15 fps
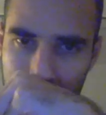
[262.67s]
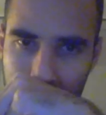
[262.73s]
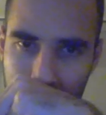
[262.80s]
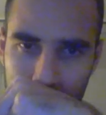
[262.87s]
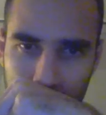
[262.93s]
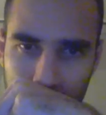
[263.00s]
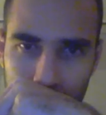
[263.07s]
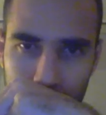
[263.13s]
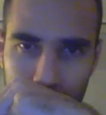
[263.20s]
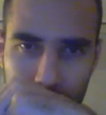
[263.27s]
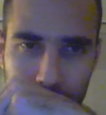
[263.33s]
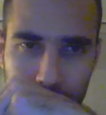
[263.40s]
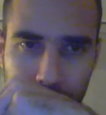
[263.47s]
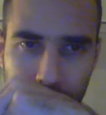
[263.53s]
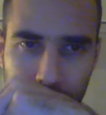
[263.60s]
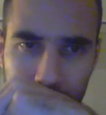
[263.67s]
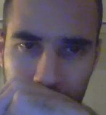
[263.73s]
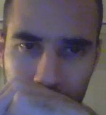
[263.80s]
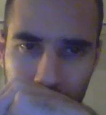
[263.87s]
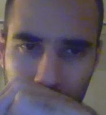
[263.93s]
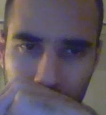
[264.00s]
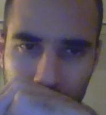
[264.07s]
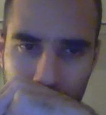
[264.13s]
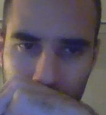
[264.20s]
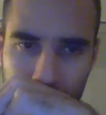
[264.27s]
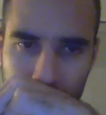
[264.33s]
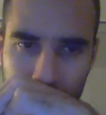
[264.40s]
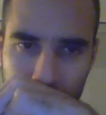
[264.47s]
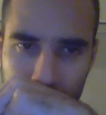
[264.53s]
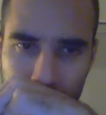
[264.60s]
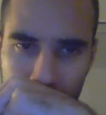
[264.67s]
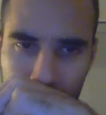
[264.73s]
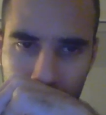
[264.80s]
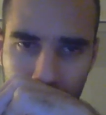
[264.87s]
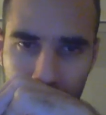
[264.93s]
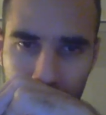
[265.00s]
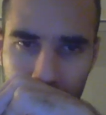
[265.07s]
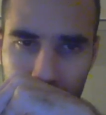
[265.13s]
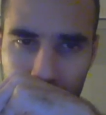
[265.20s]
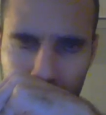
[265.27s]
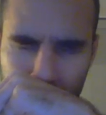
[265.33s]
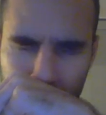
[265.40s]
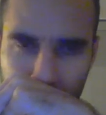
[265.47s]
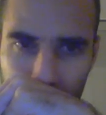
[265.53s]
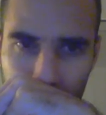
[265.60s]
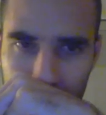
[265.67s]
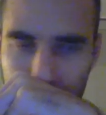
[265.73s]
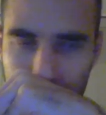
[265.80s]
Okay, so you blunted one end, so now we've got to